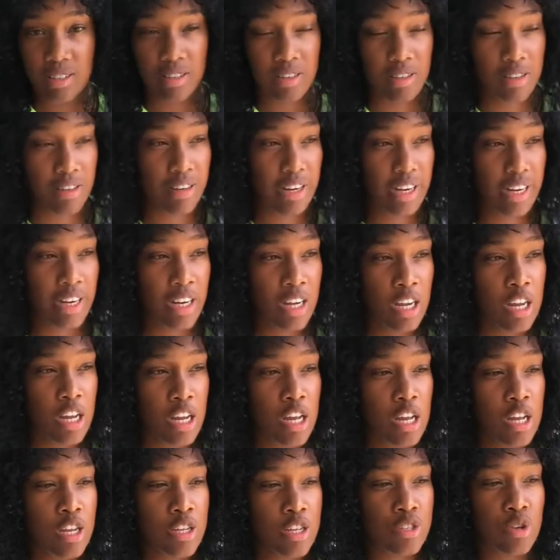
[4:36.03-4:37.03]
Alright?
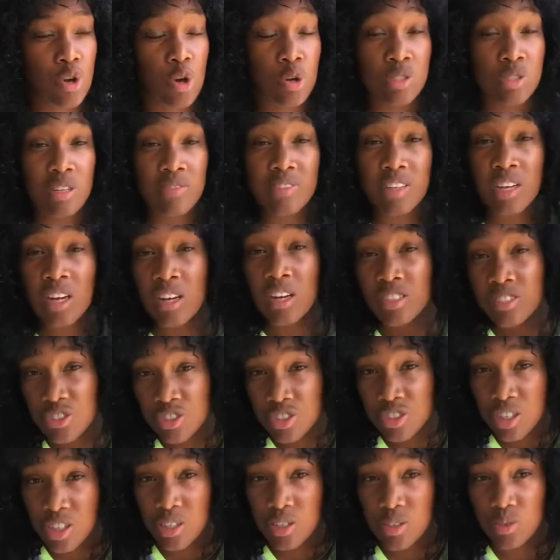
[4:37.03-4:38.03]
So out of the
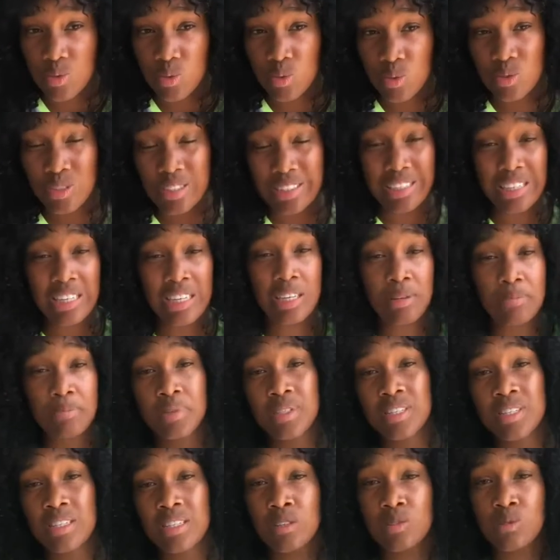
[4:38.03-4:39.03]
100, only
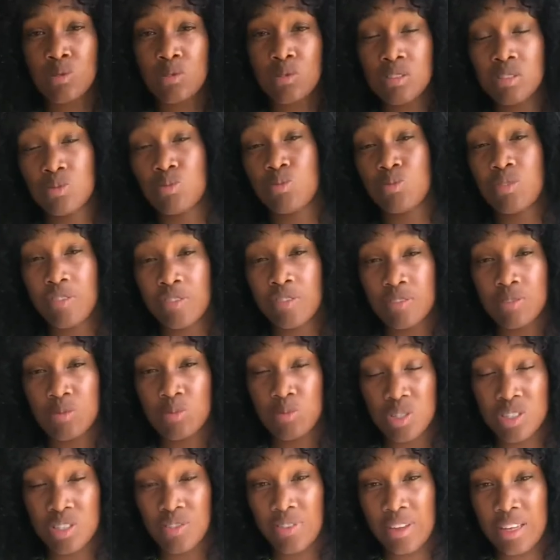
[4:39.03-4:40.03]
8%
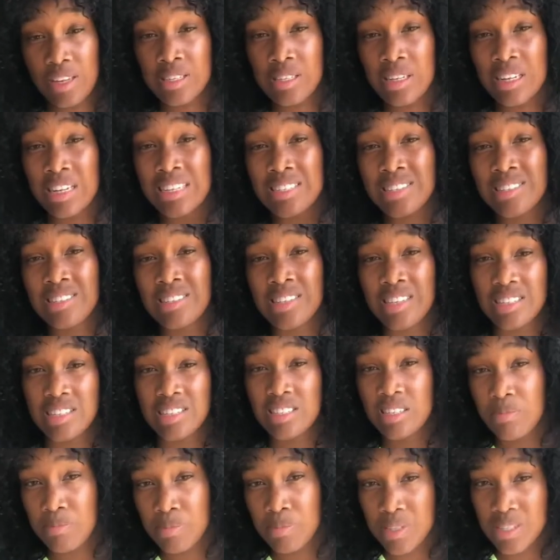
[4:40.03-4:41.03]
was fatal and
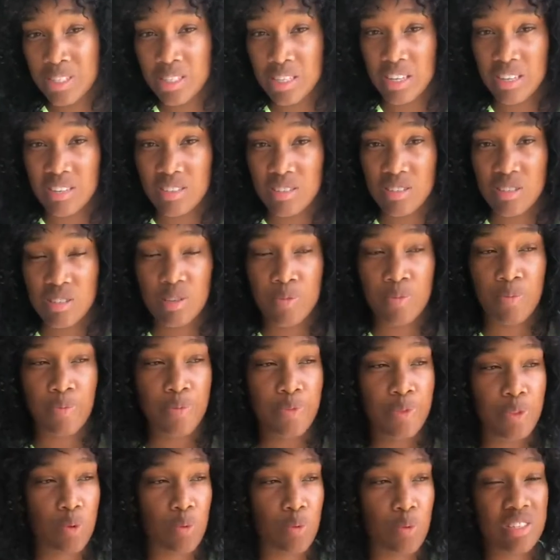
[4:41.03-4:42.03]
16%
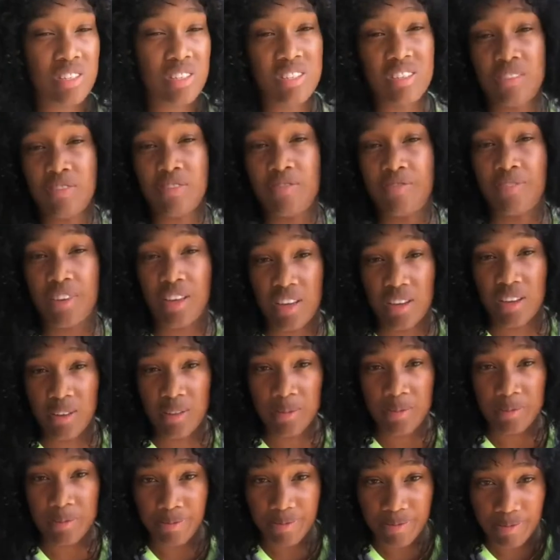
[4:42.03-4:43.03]
was severe.
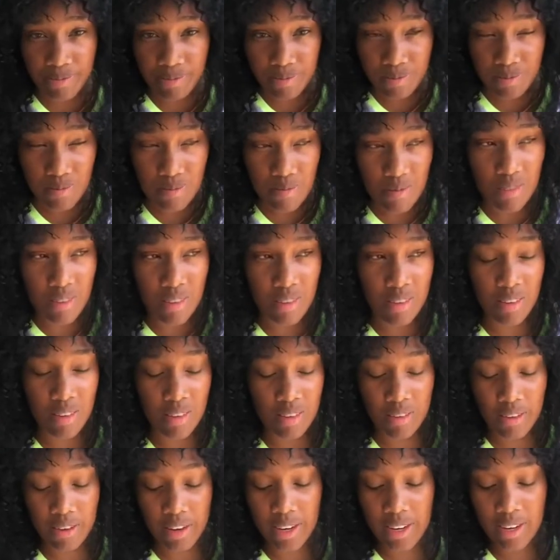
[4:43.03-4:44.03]

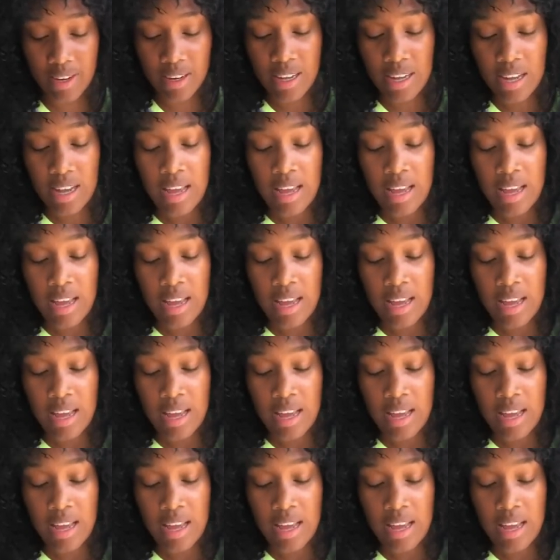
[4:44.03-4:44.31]
Right?